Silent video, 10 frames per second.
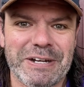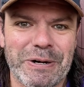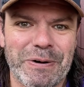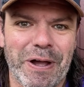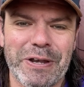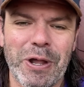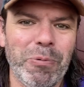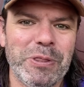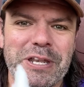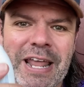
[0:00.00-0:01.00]
all right, not
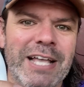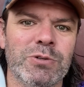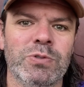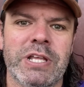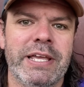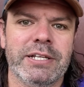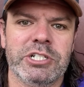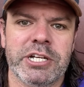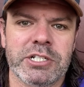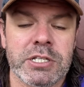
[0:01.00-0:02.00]
with a nasal
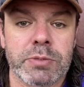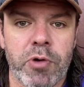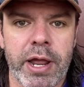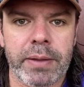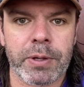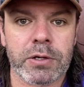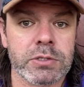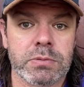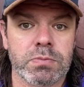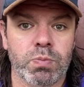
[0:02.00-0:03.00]
decongestion spray,
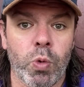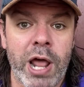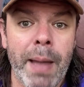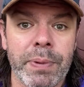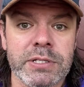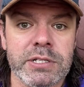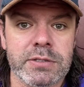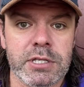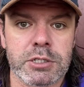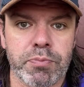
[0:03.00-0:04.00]
because what happens is
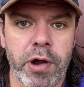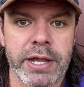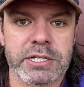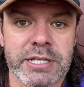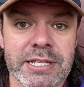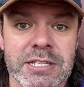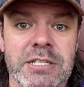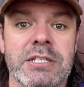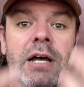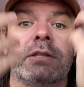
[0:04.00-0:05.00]
the spray just gets
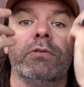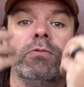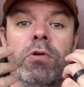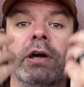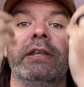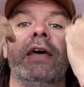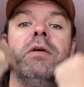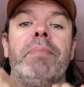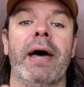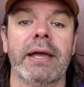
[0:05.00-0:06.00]
sucked right down
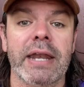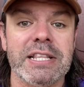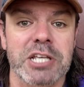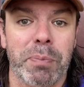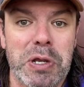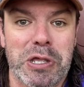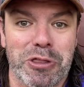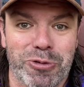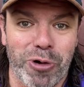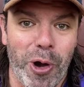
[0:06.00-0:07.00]
the back and ends up in your
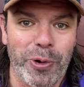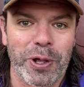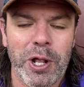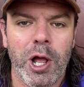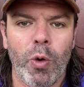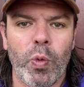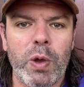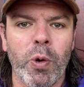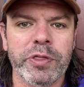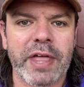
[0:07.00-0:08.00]
throat. We
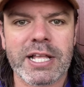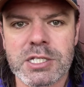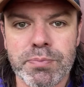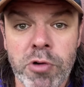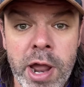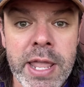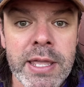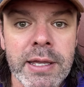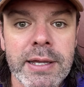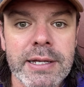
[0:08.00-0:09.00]
want that
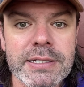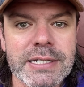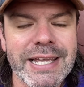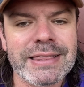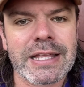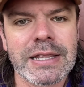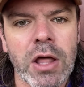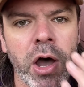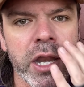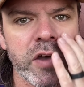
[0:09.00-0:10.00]
spray to hit the
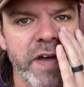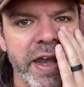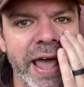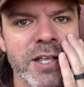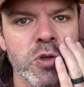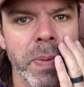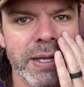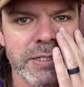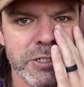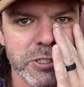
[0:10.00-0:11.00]
lining of our nasal
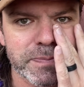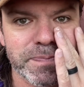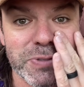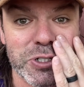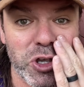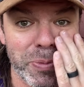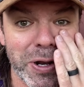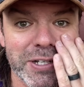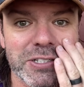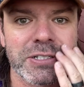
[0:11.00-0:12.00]
passage, the
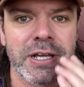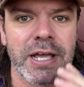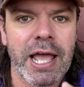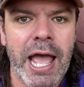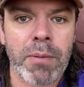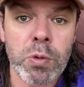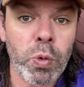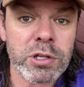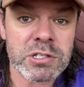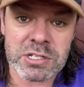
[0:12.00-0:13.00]
turbinates, and we
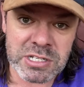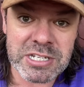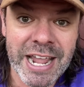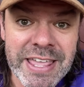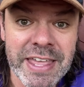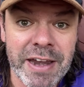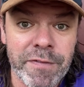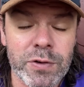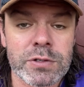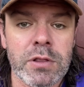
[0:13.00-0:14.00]
want us to stay there
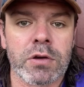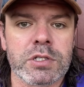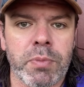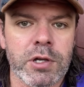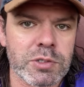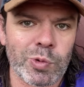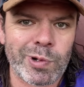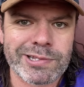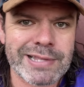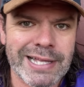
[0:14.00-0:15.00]
for as long as possible
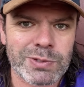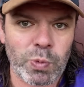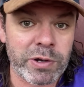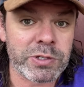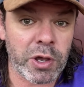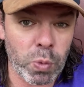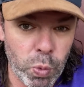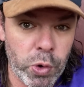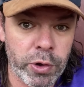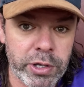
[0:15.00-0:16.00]
because that's where it's going to
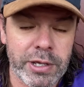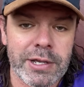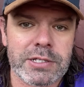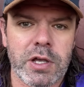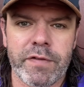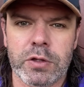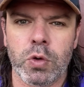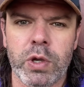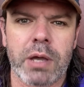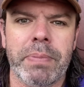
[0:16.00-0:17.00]
work. So if you're
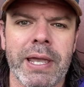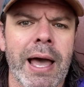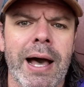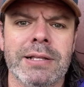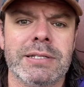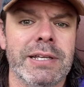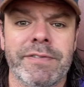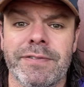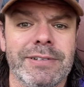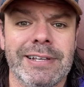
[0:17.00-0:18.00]
doing a big hard
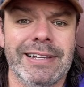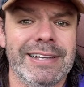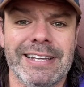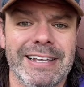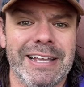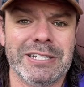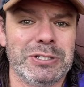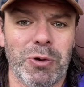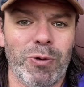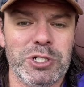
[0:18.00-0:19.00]
sniff,
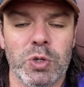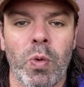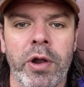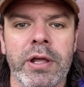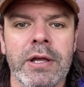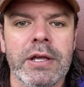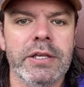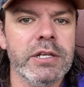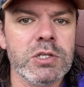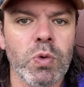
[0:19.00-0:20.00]
it's not what you want.
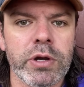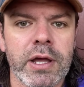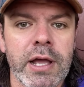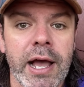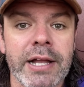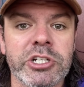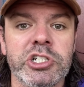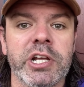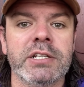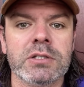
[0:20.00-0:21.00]
You just want a
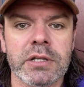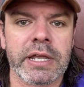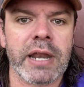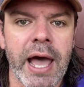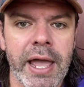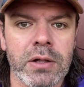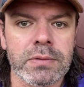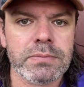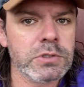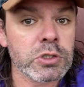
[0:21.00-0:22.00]
gentle inhale,
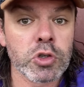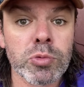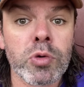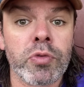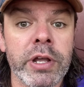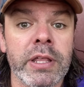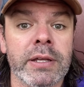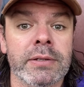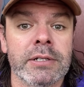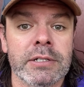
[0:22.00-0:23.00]
just normal breathing.